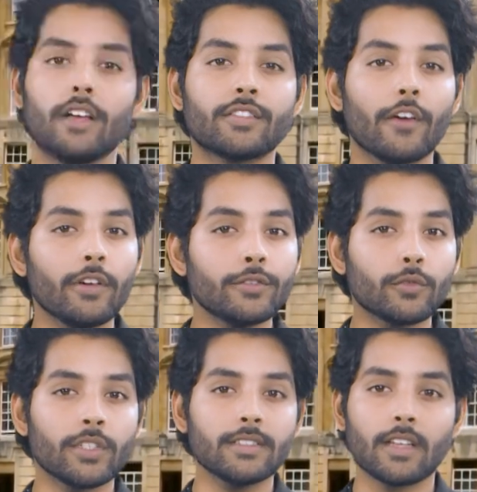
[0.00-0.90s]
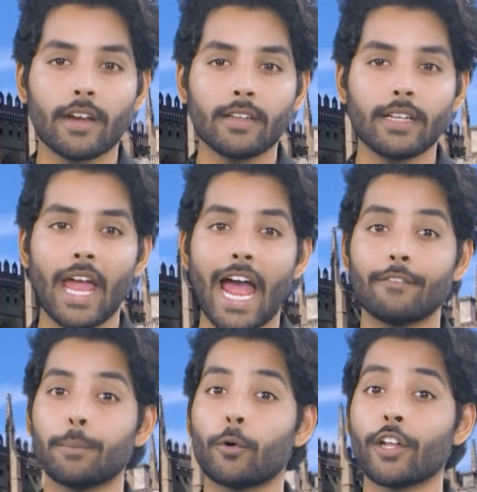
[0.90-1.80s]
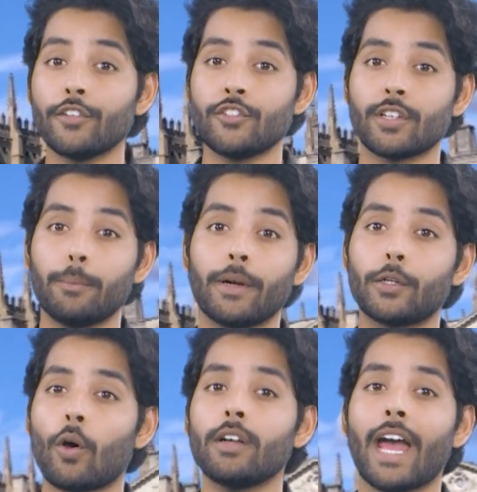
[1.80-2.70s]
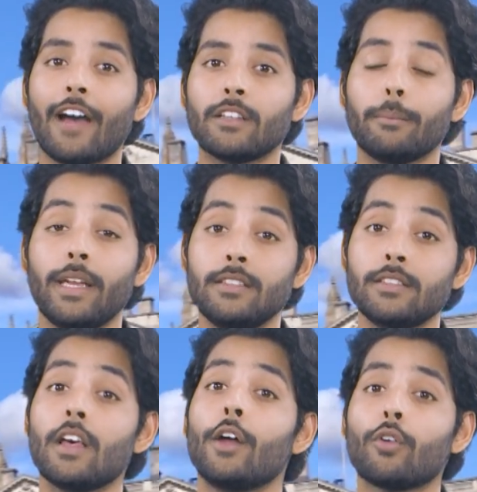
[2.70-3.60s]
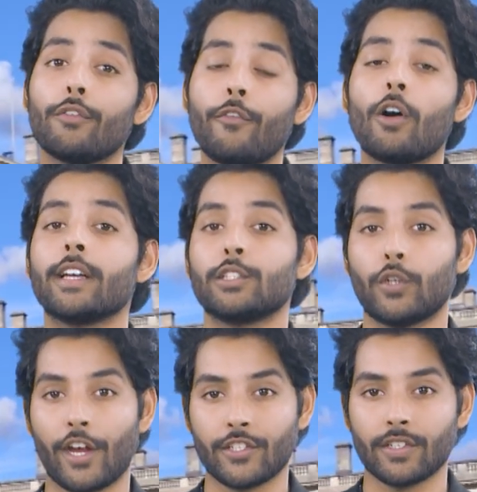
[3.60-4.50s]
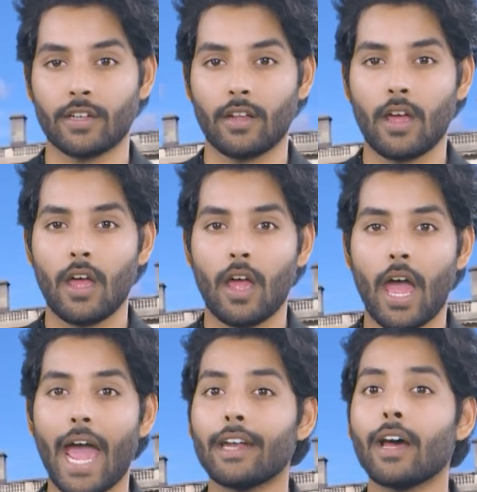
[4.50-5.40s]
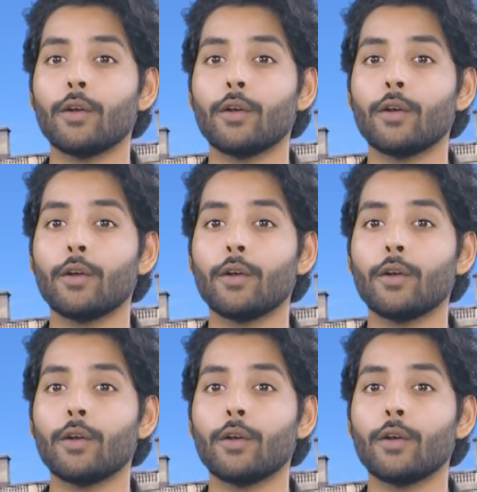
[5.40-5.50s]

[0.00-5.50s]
Several students currently have the potential but don't have the means to afford education and are